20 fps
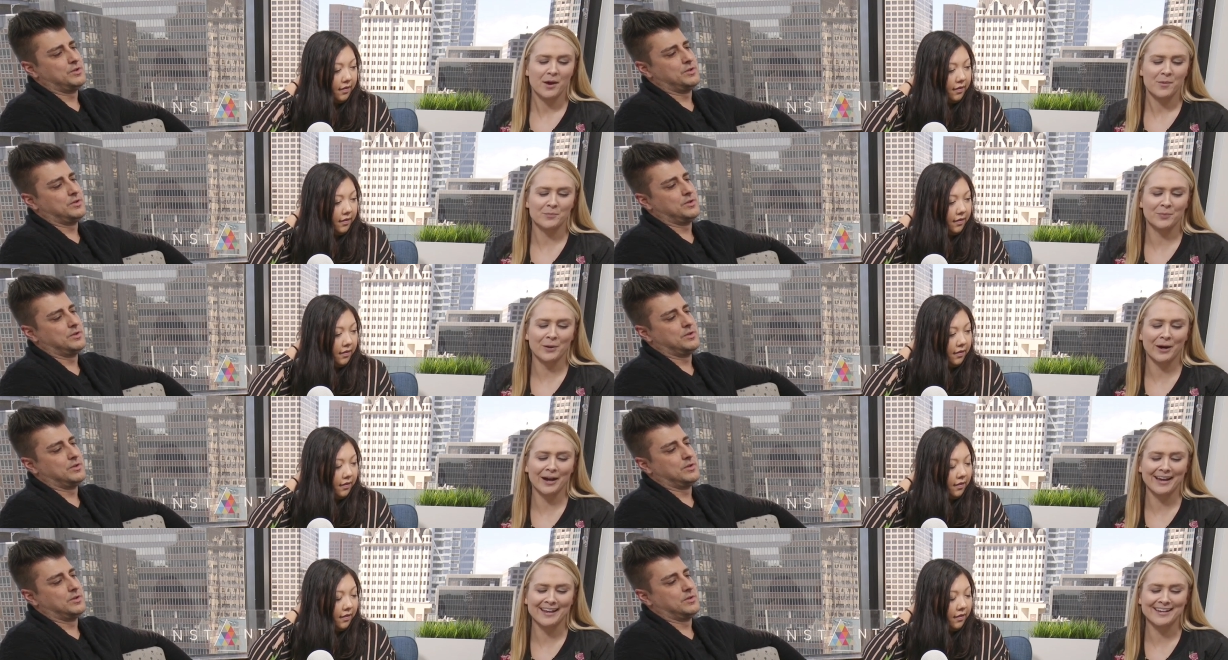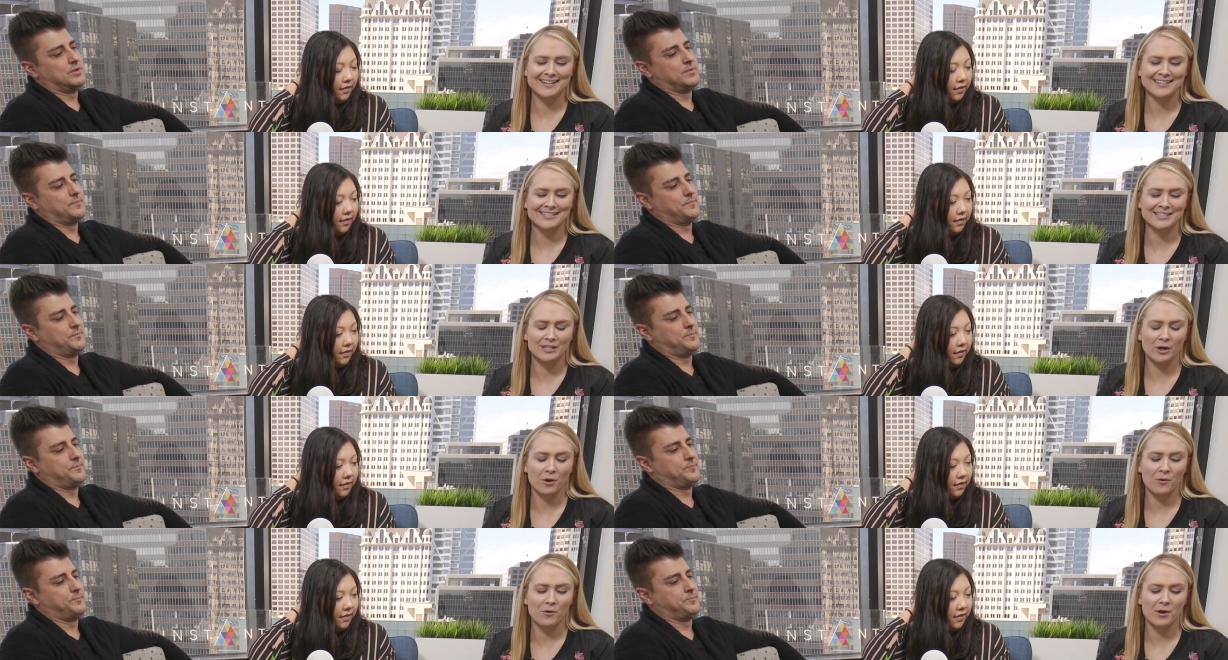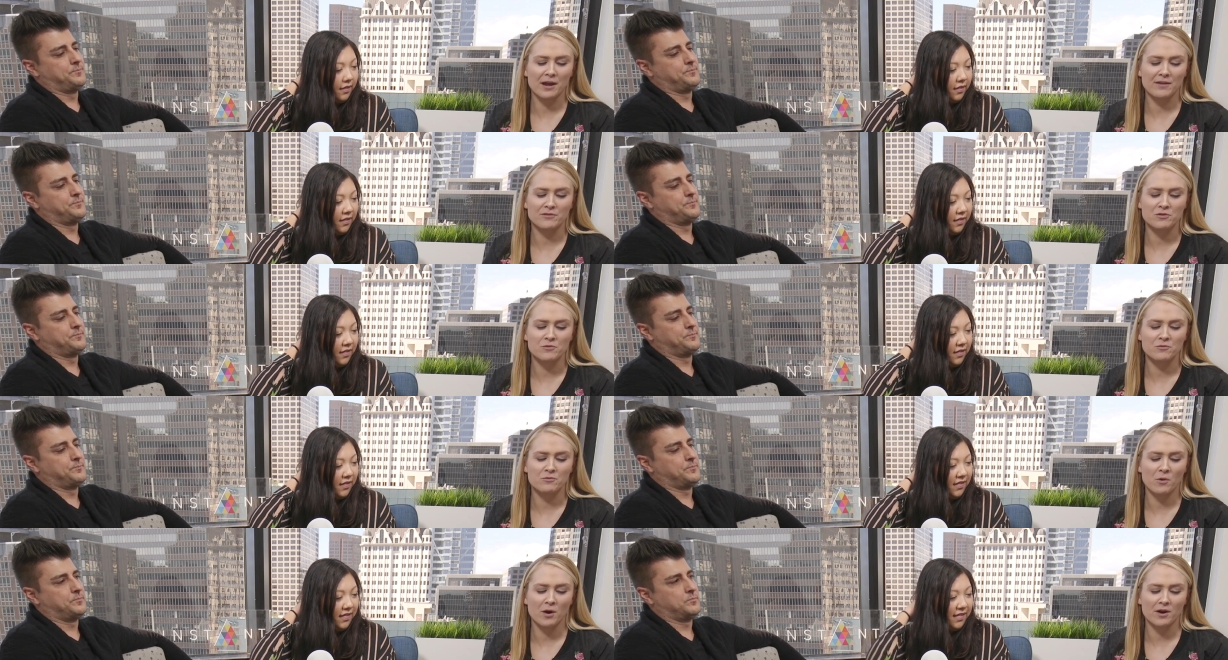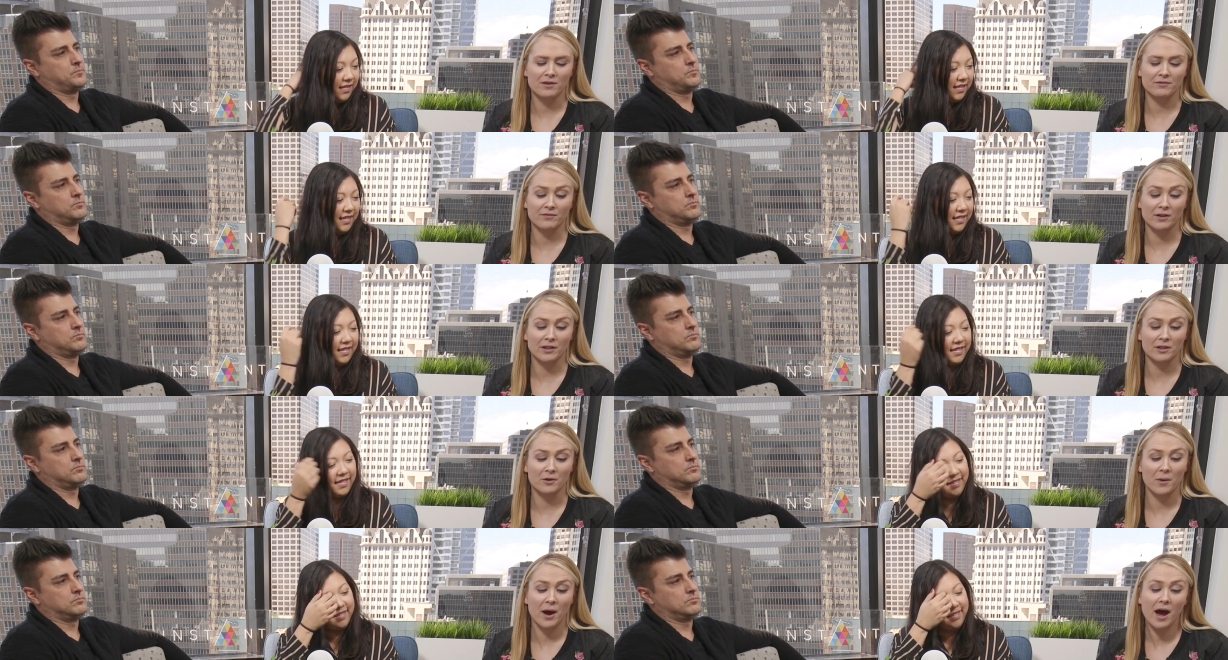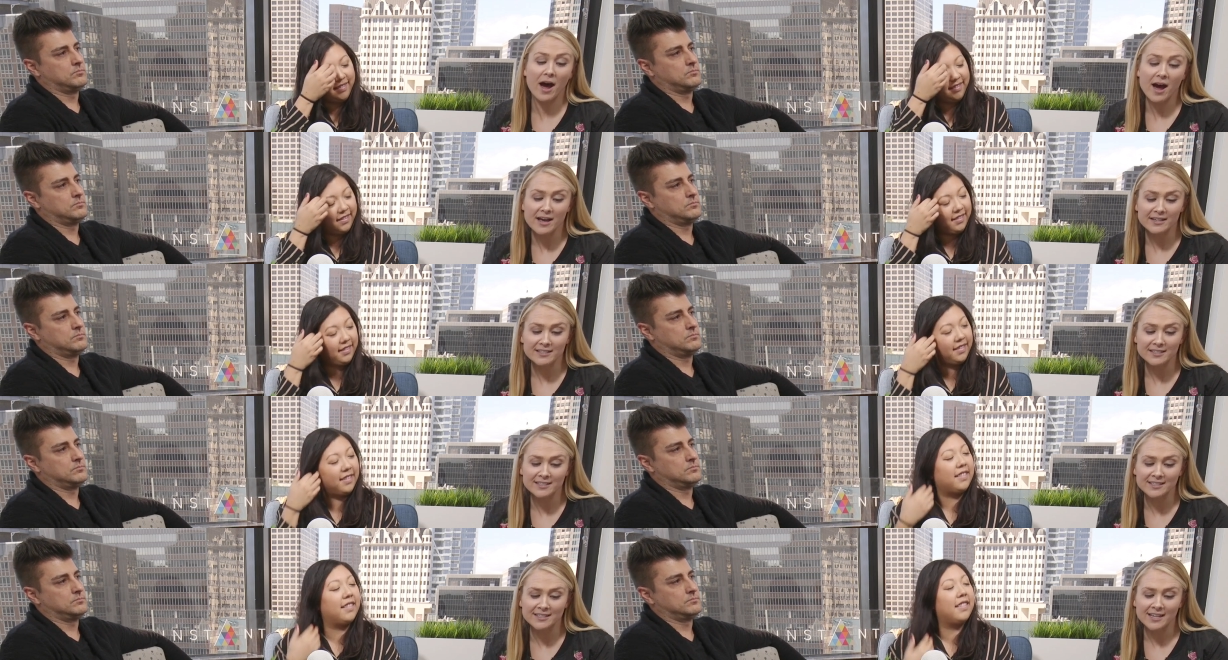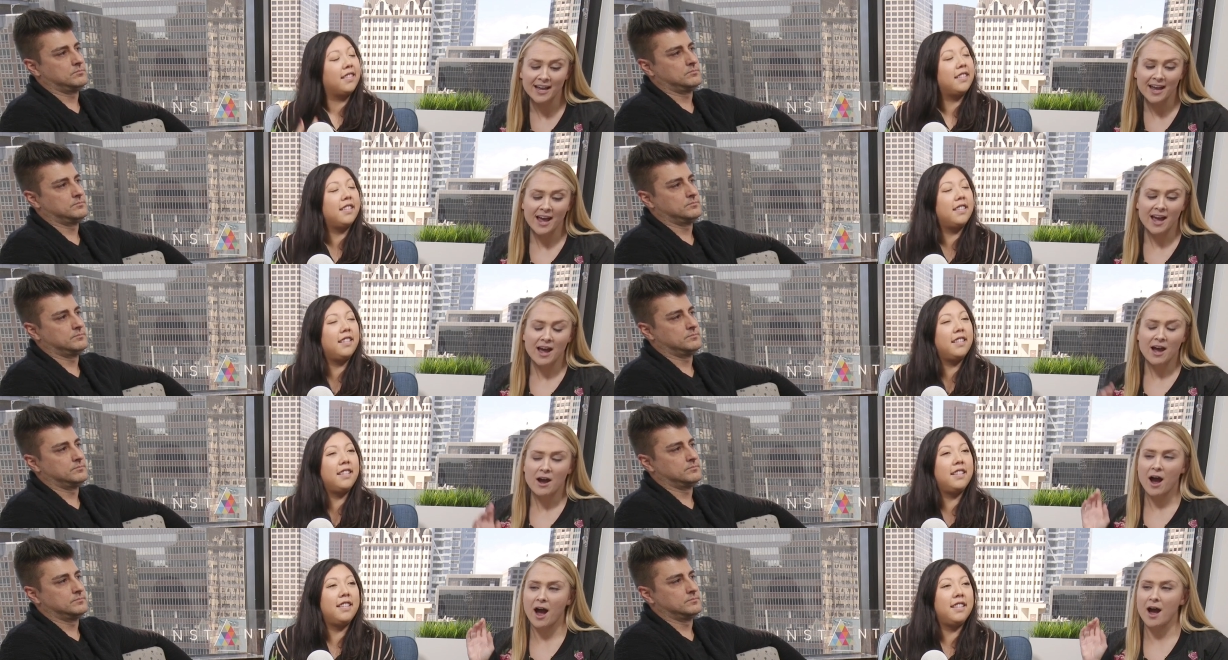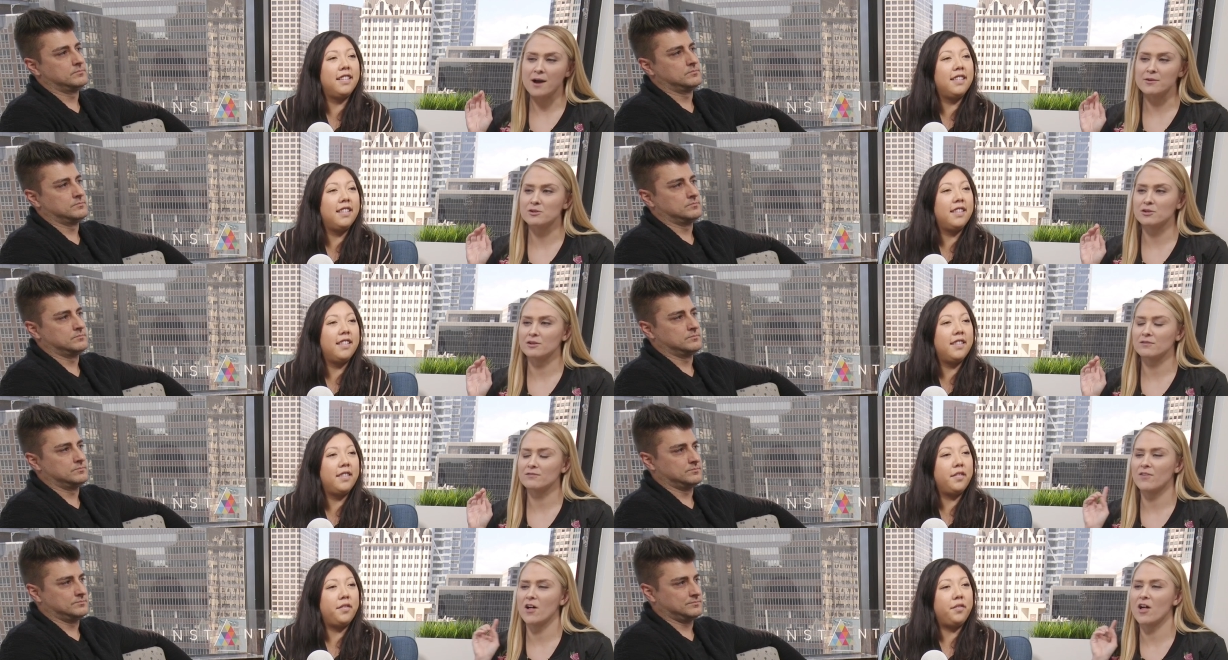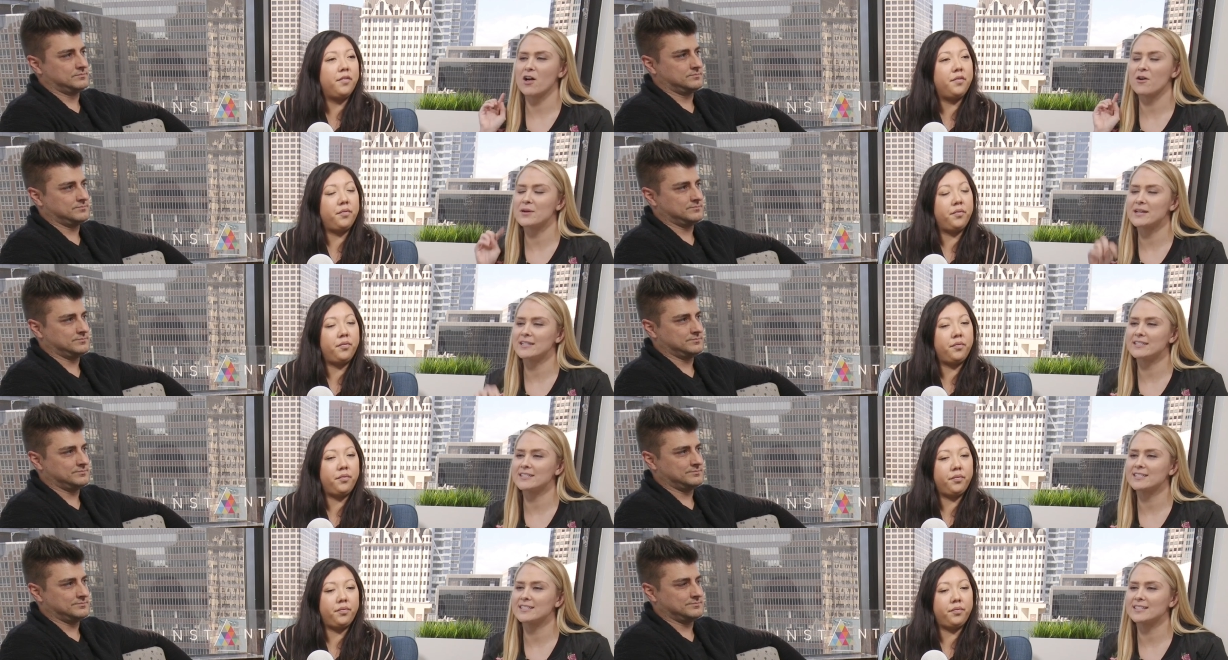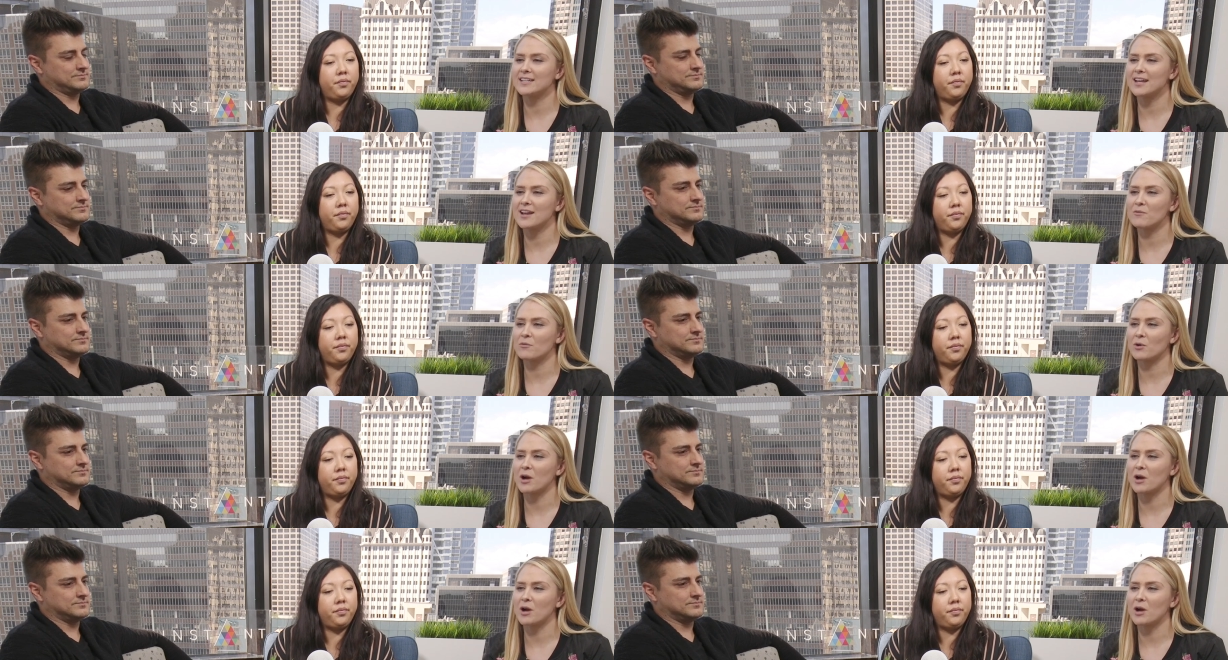Speaker 1: But so if you want to follow us, uh, you can follow Instant.